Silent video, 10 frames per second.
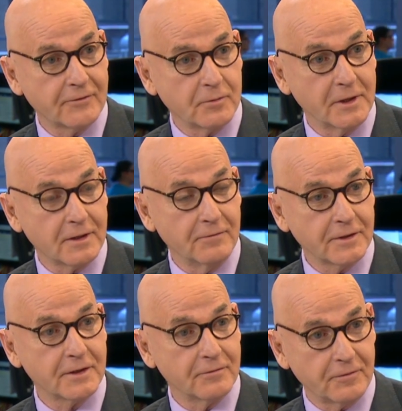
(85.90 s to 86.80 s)
after being
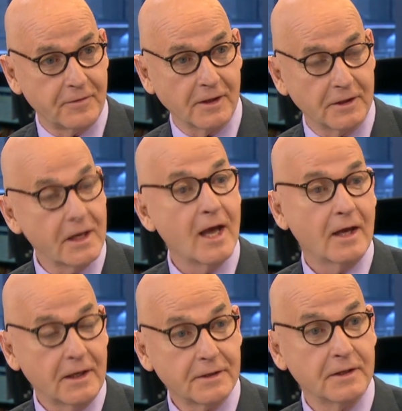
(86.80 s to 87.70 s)
convicted of a felony
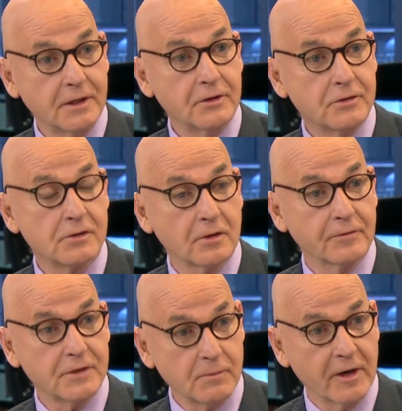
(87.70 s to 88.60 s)
and continued to
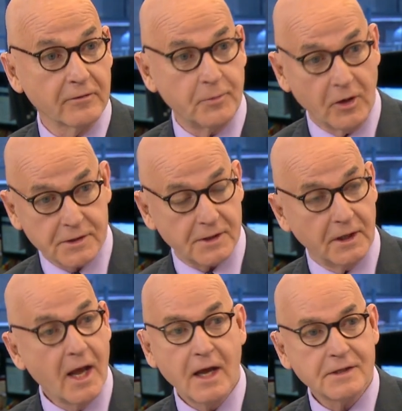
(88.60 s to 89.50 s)
serve as mayor of Boston.
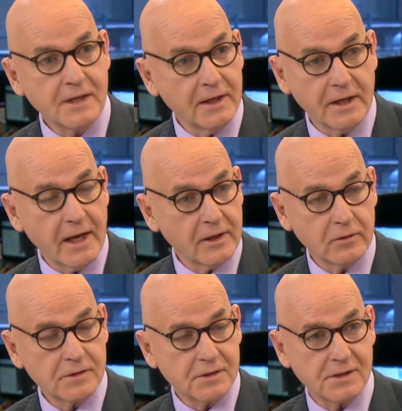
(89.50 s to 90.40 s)
San Diego,
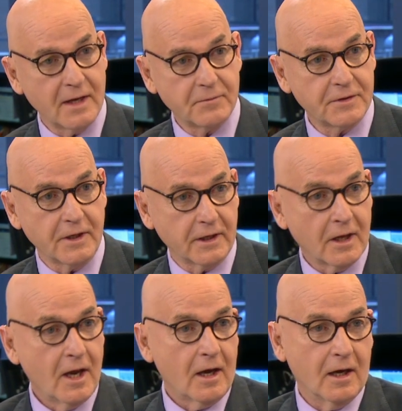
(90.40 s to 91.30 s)
it's the same thing.
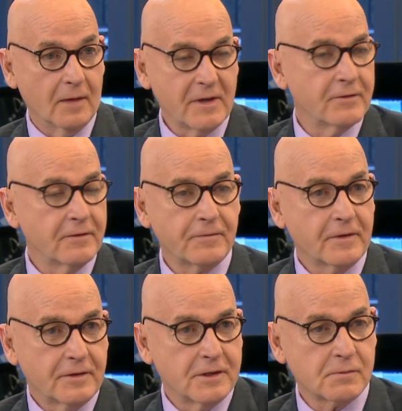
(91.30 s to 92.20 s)
Um, even if
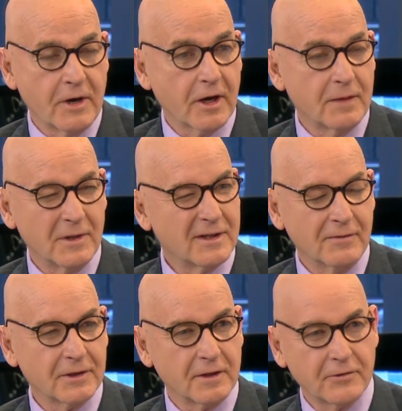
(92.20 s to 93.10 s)
this mayor had been
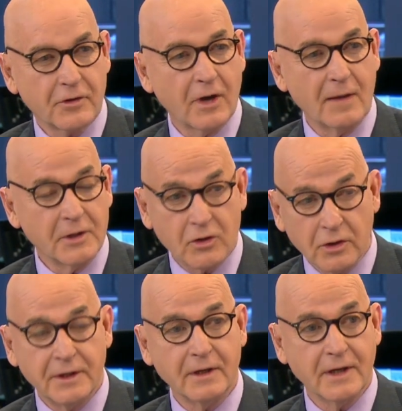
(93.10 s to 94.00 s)
convicted of a crime, he
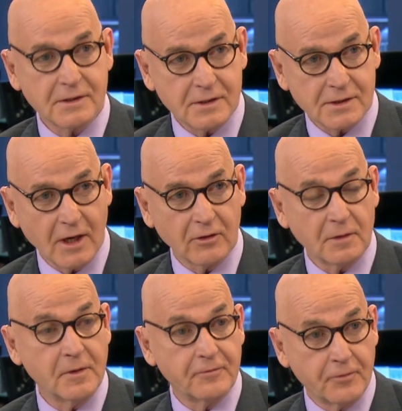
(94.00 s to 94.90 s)
couldn't
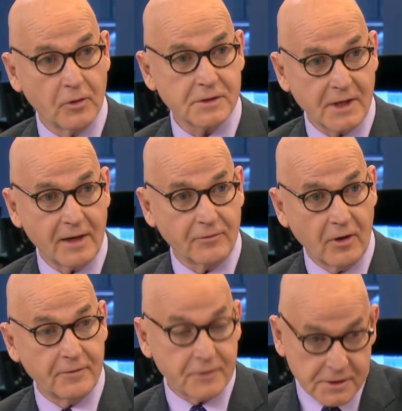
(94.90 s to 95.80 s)
necessarily be forced out of
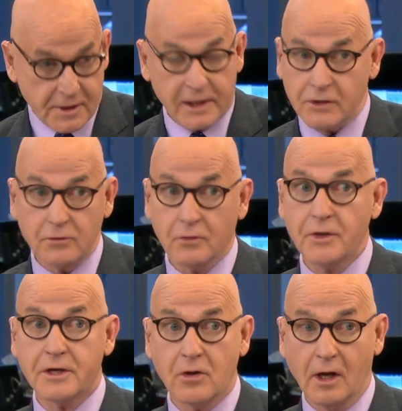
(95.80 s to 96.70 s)
office. They can do a
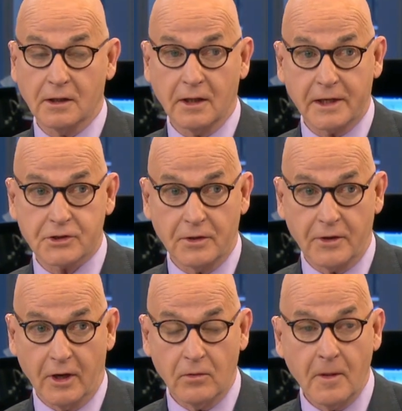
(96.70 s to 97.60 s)
recall election,
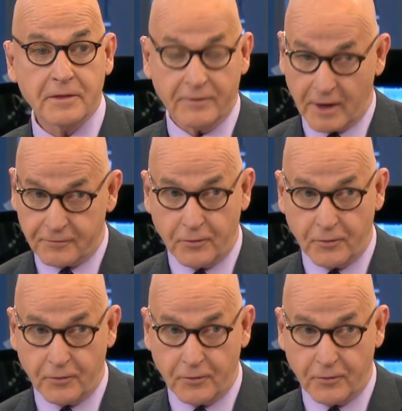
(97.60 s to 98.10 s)
though. They've got